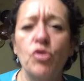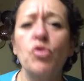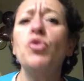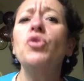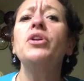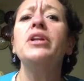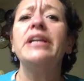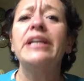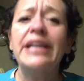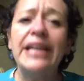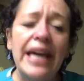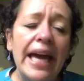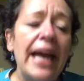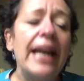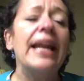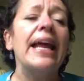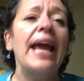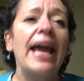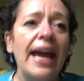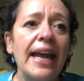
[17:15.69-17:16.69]
couldn't
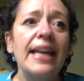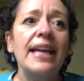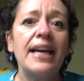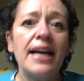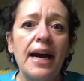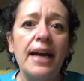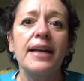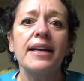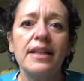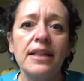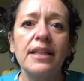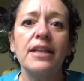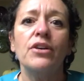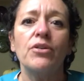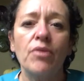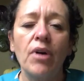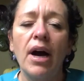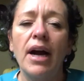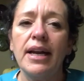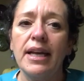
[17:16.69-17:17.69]
get any kind of
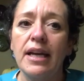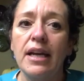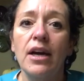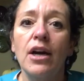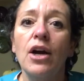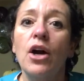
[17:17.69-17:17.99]
Glitterati,